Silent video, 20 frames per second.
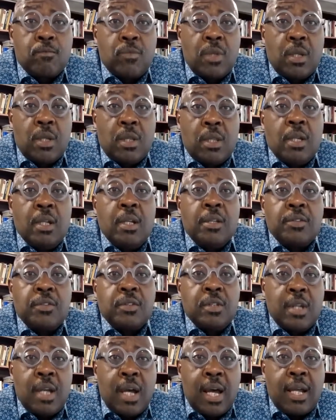It is
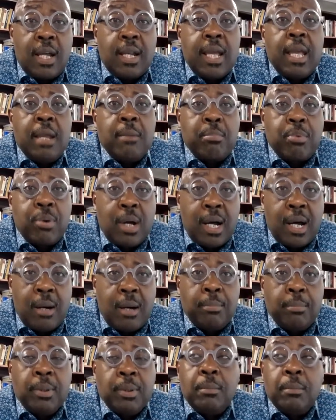not a
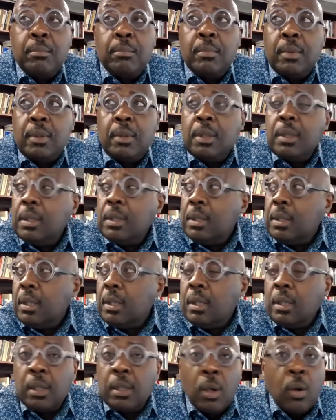problem
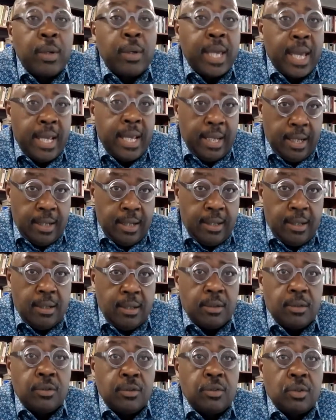located
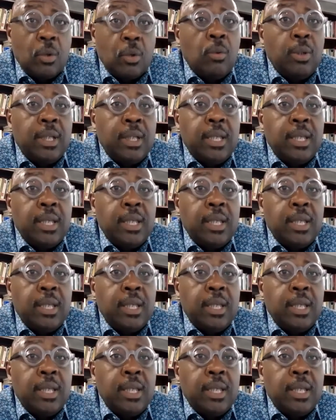solely